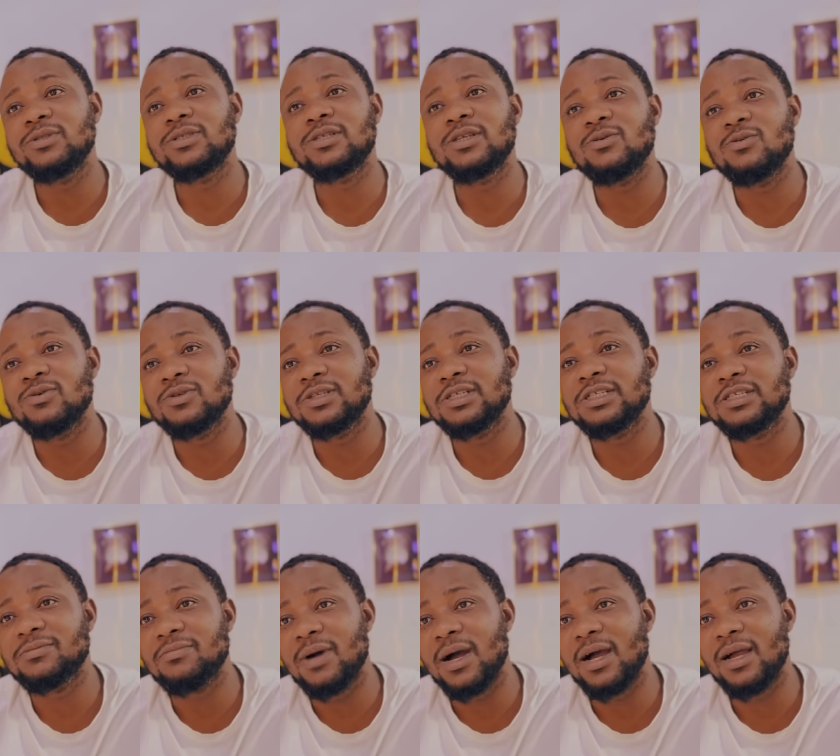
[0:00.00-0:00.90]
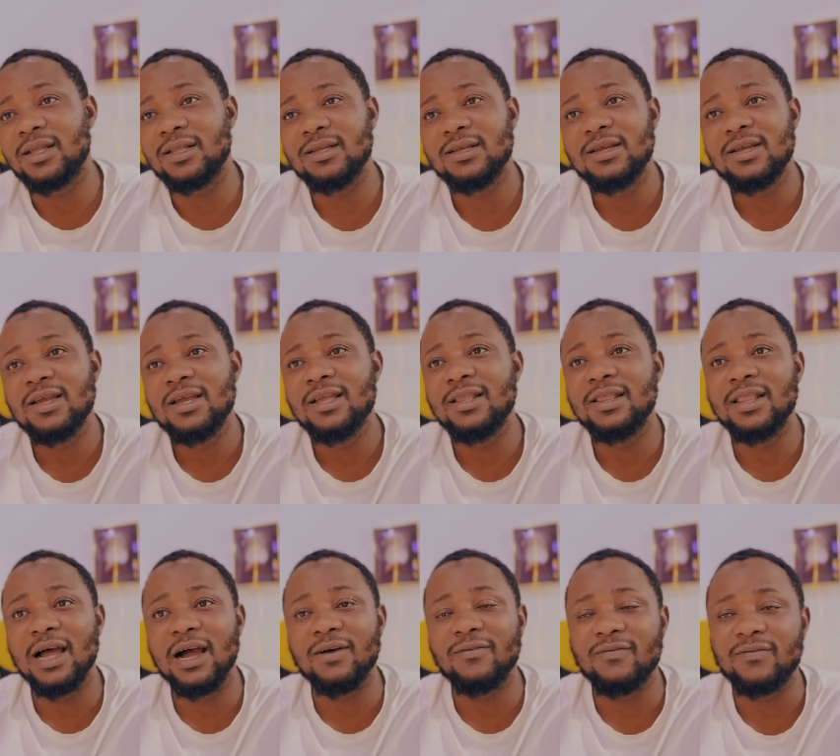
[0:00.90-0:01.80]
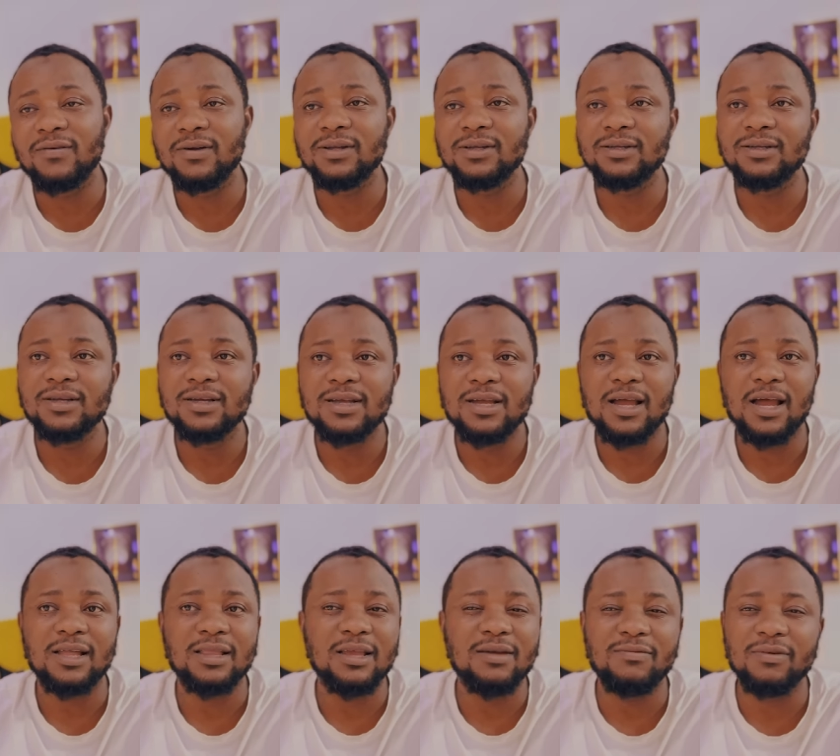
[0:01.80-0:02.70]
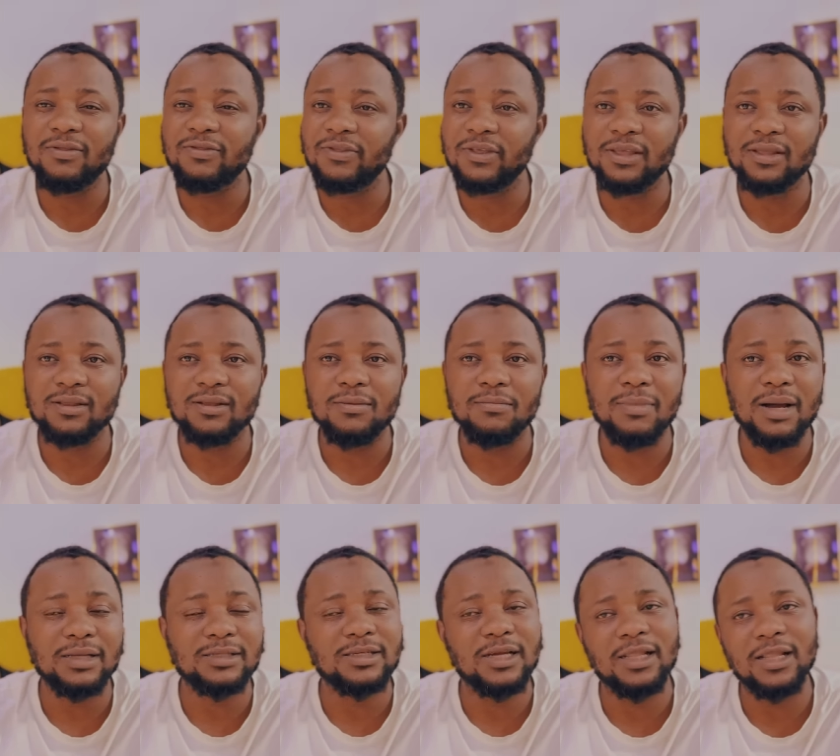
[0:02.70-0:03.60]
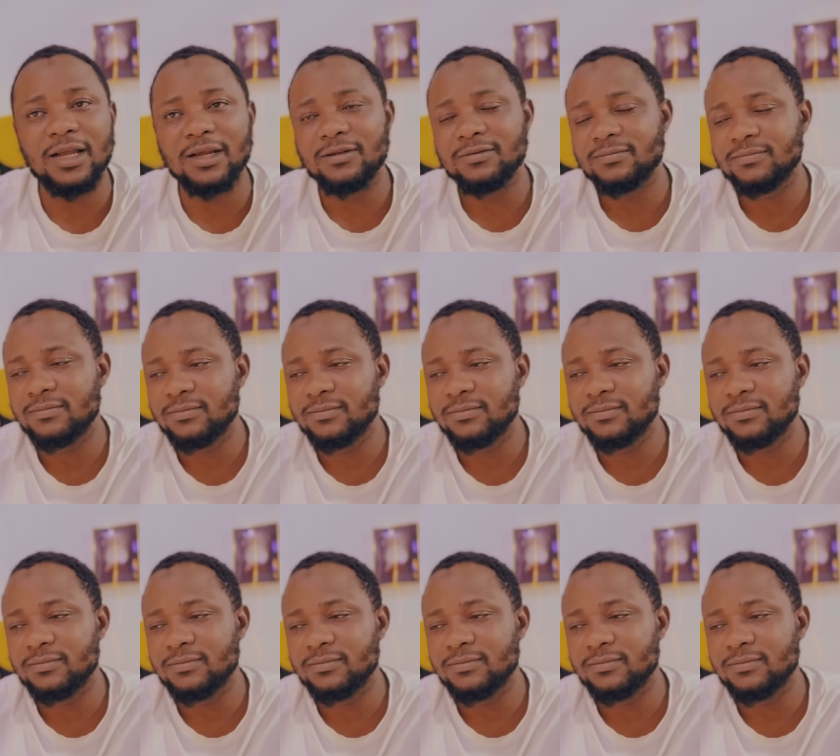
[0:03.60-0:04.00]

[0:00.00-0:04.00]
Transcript: Wizkid will see smile, laugh, and everything. Machala.